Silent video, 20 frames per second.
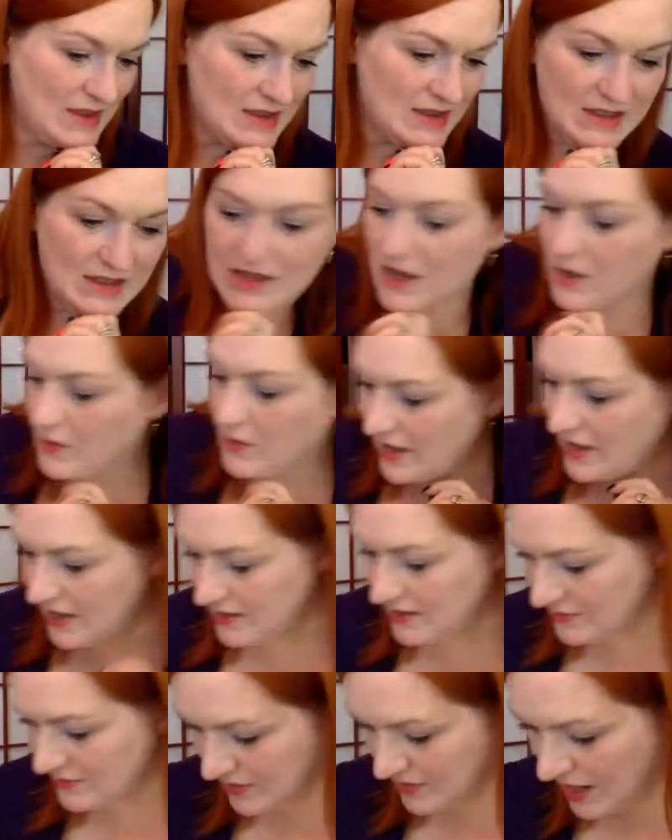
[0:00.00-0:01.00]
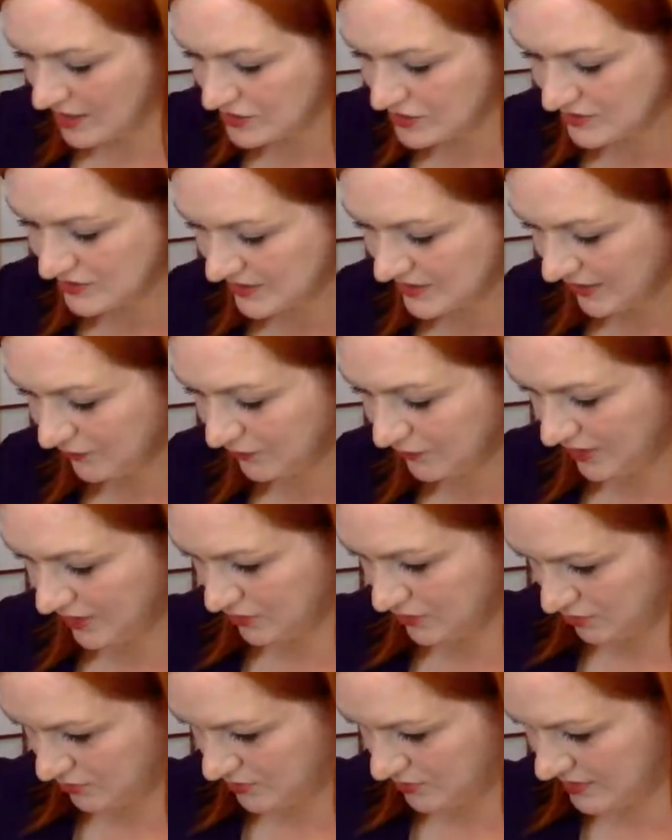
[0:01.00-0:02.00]
Okay, gosh, did I fly through
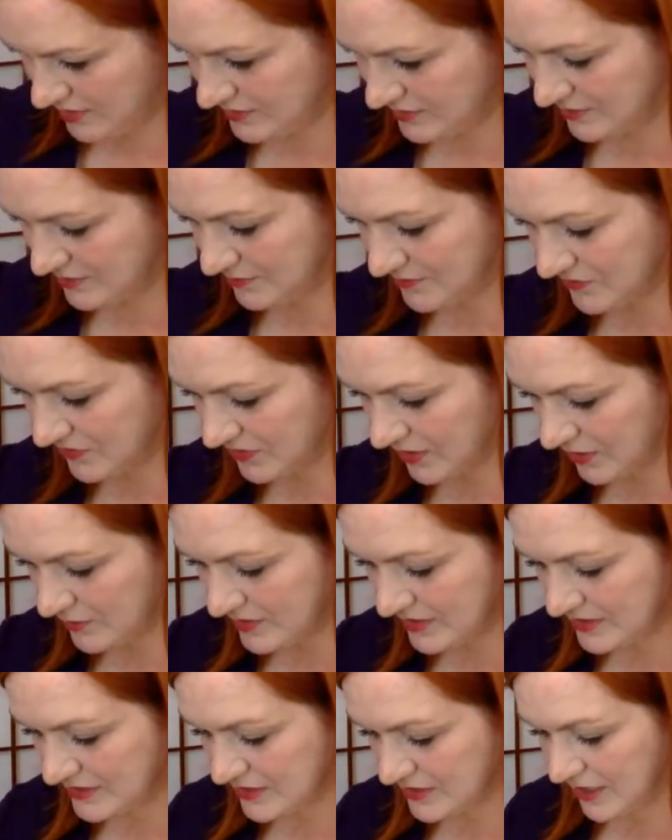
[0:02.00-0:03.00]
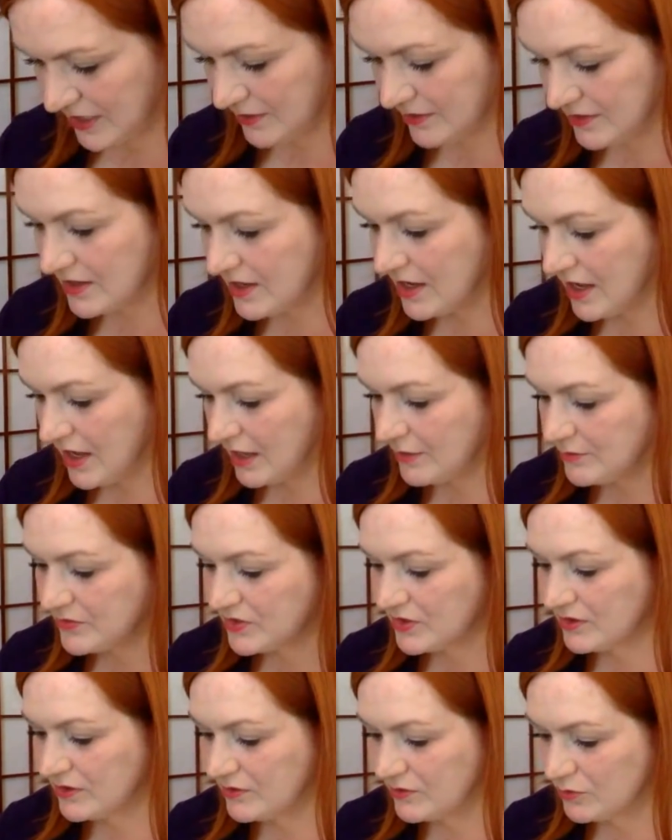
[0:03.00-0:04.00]
this? I really did. Um,
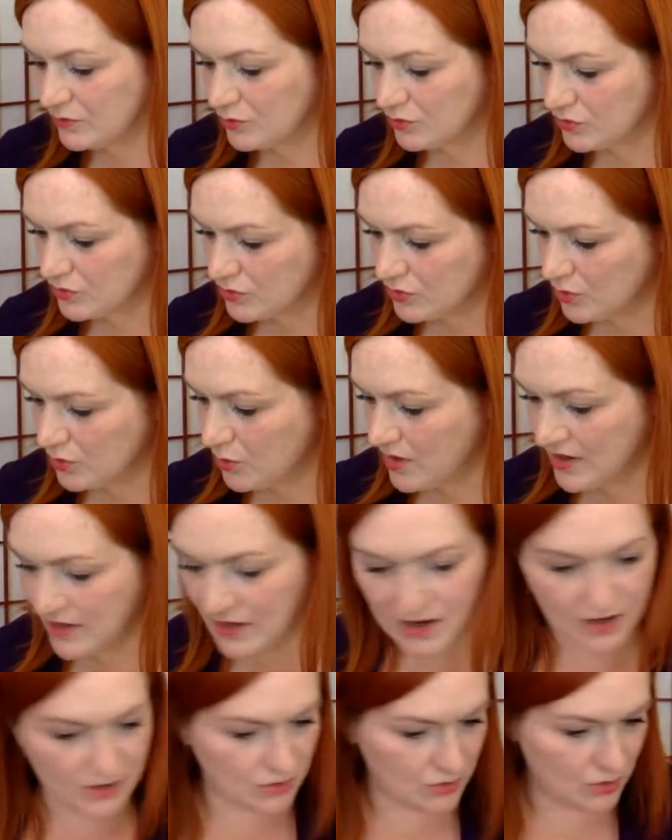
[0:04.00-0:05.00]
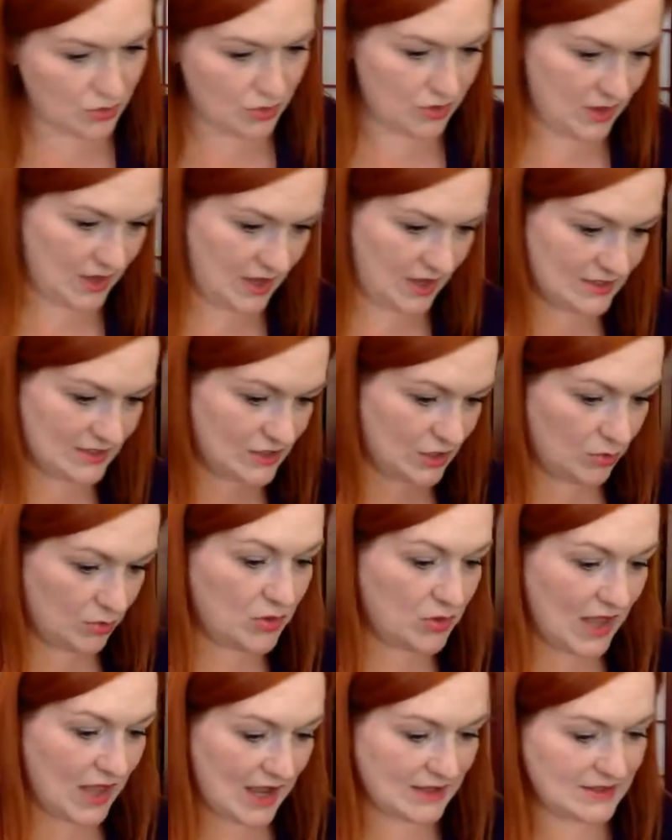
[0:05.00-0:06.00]
the one other thing, so
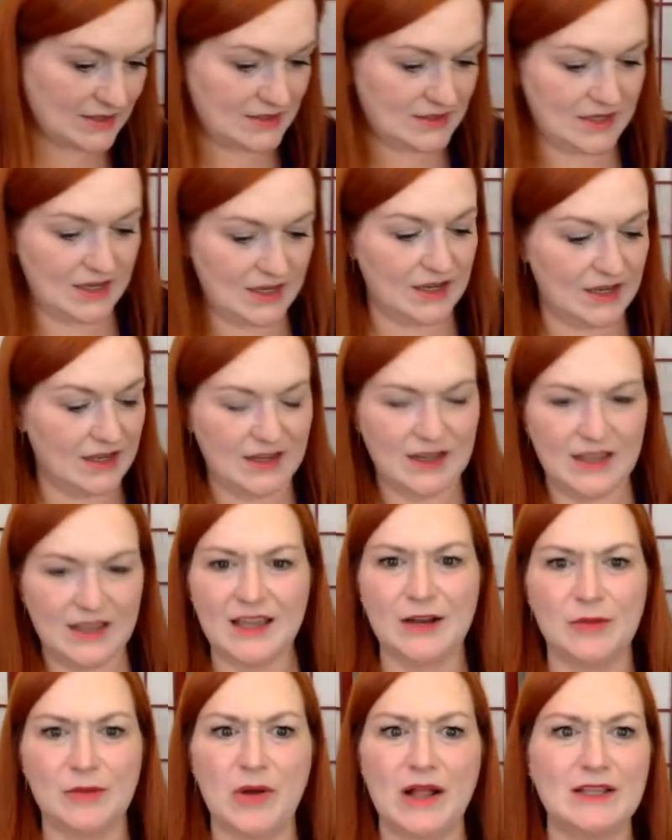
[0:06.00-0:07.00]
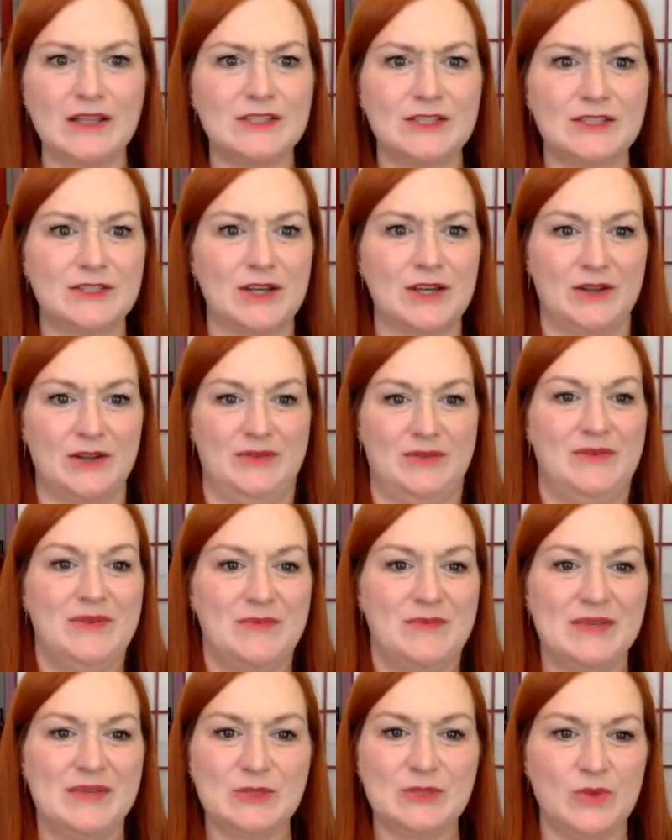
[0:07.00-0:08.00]
plastic, and again, apologies on
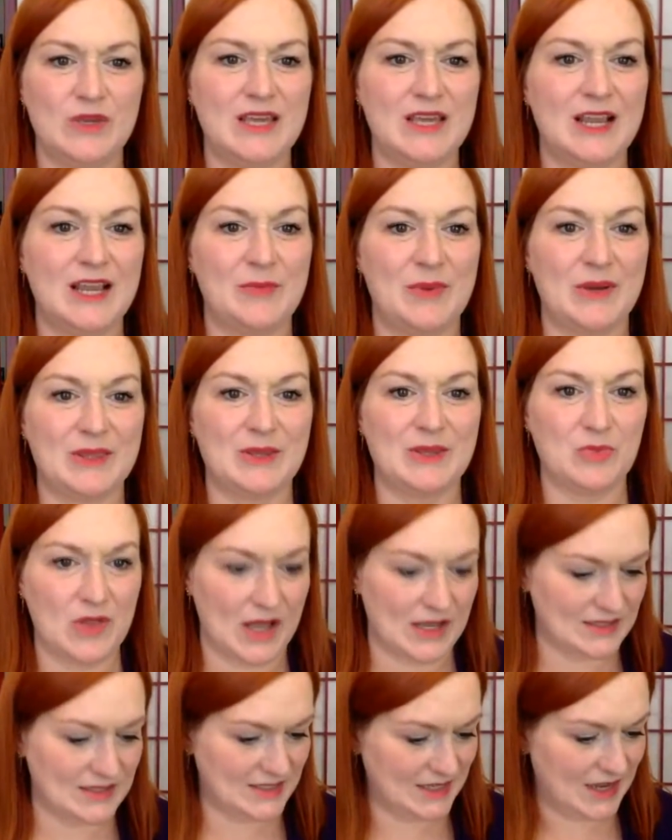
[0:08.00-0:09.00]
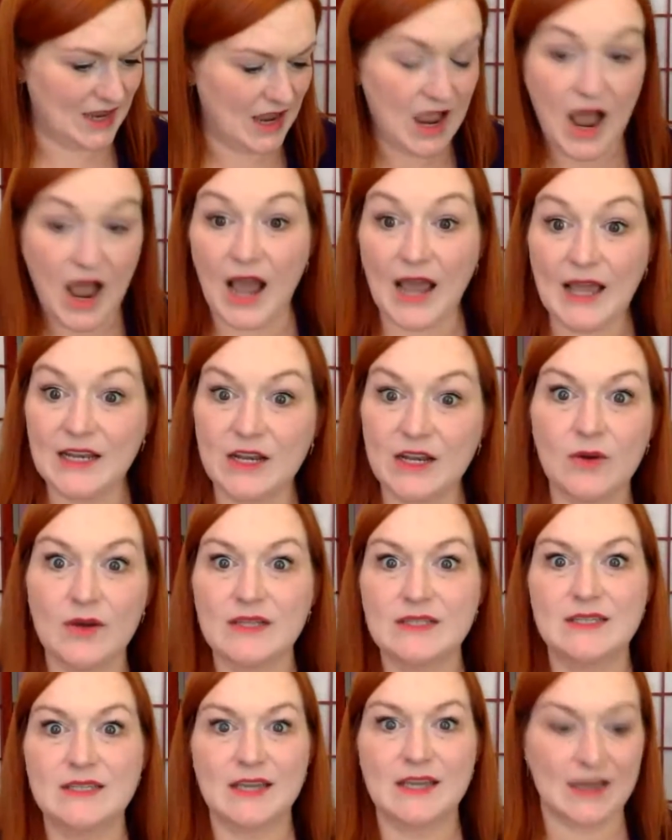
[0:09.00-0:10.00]
misspeaking about the plastic. I had no
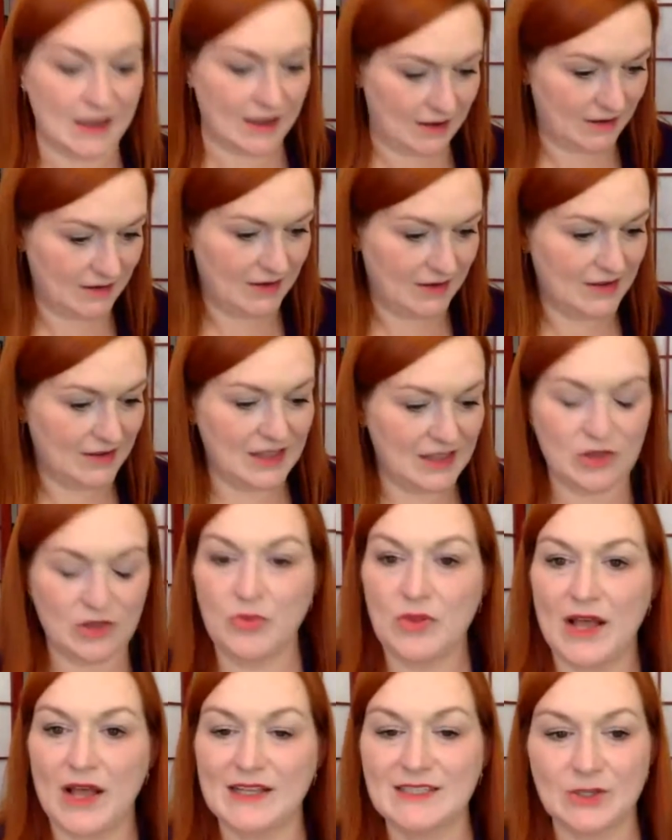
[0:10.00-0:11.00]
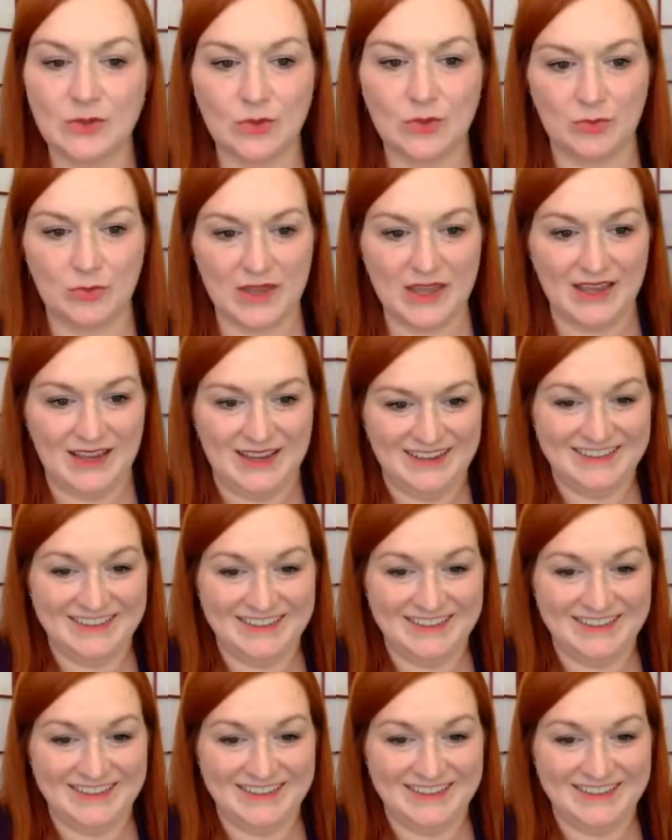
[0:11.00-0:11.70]
idea that the plastic would be